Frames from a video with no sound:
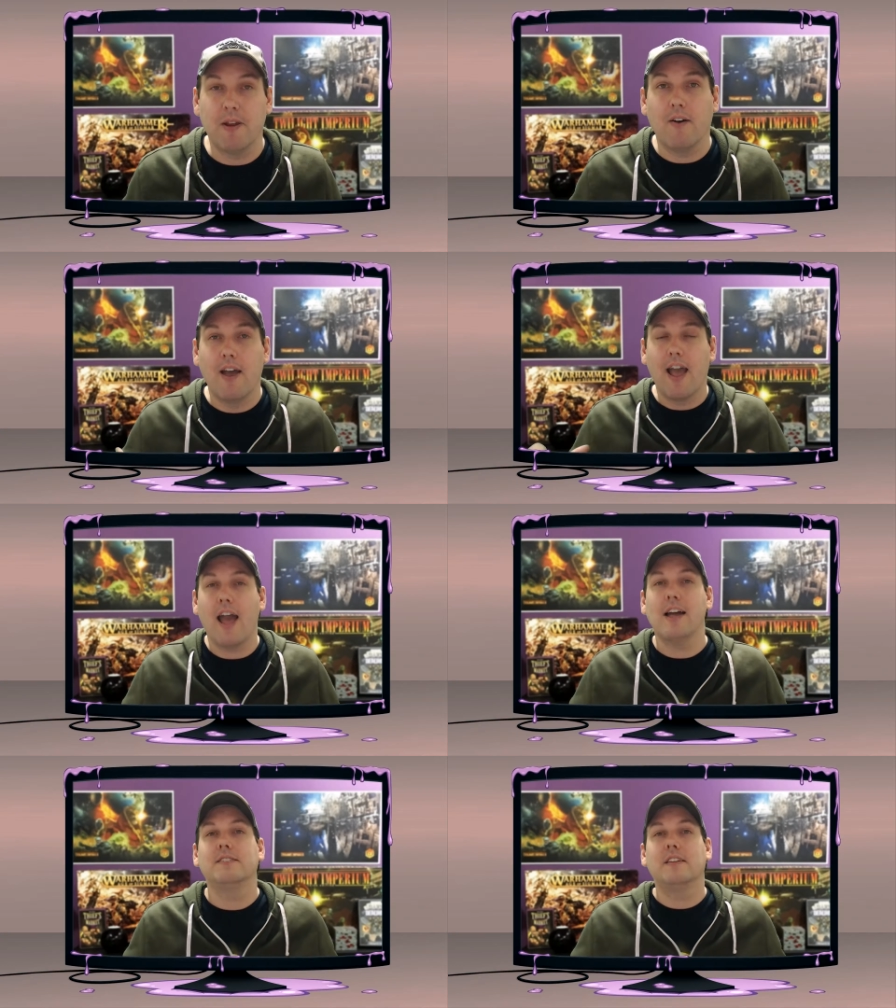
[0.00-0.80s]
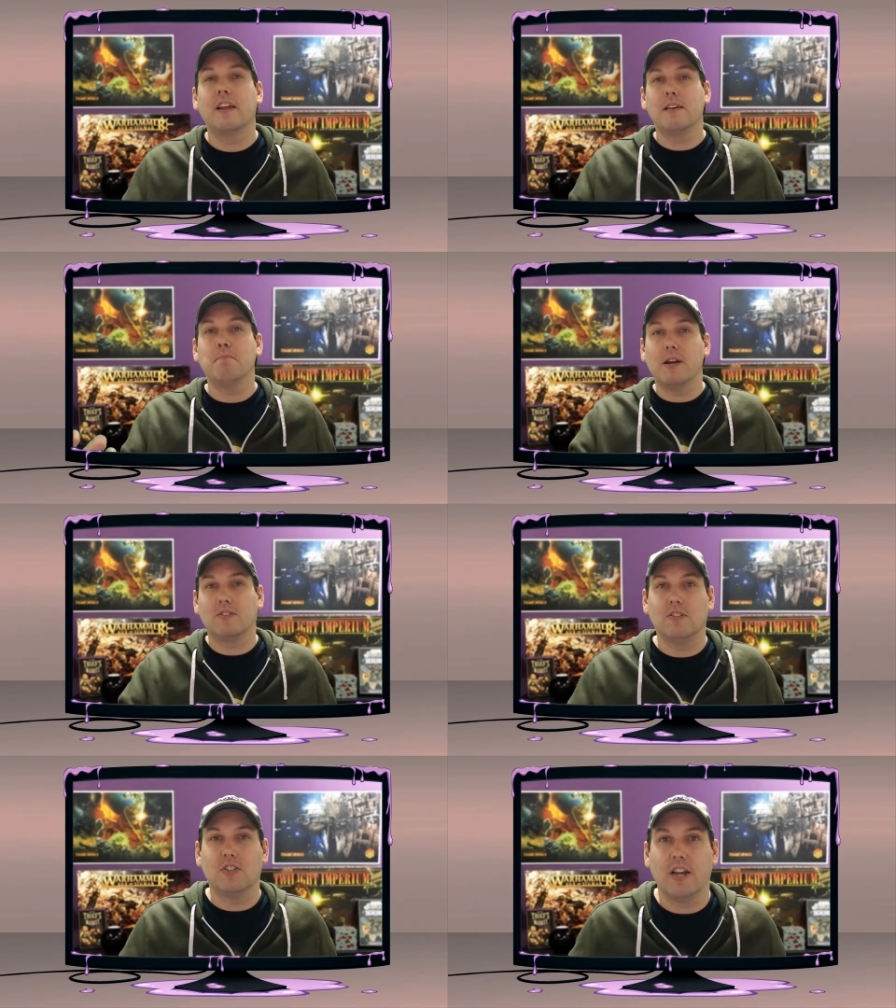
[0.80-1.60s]
Now, as the name might
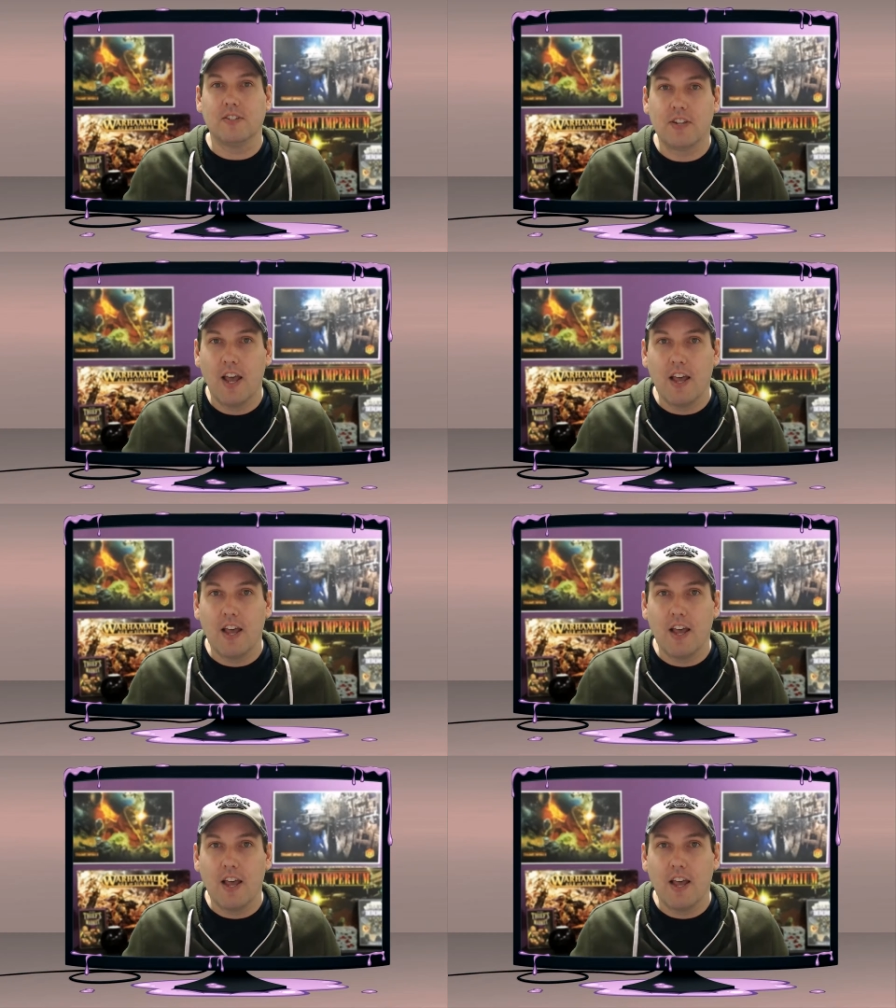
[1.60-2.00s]
suggest,